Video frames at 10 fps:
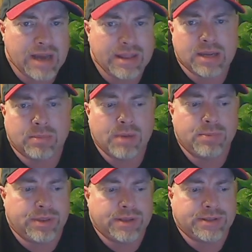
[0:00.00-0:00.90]
come
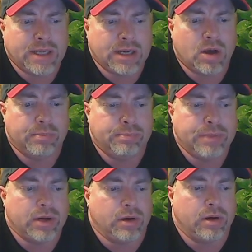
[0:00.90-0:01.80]
up with this thing called
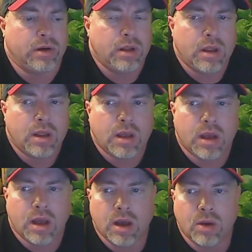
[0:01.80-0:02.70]
beer?
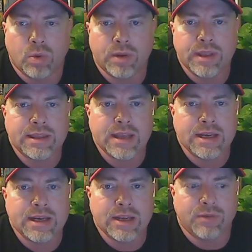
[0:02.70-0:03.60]
Where'd they get the
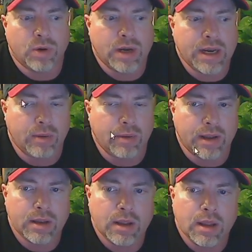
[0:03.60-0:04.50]
idea for it
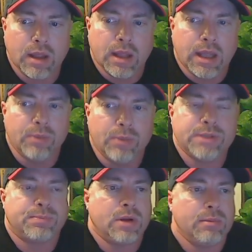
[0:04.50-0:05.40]
anyway? It was
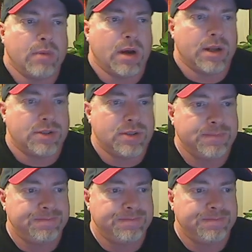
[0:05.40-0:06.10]
pretty much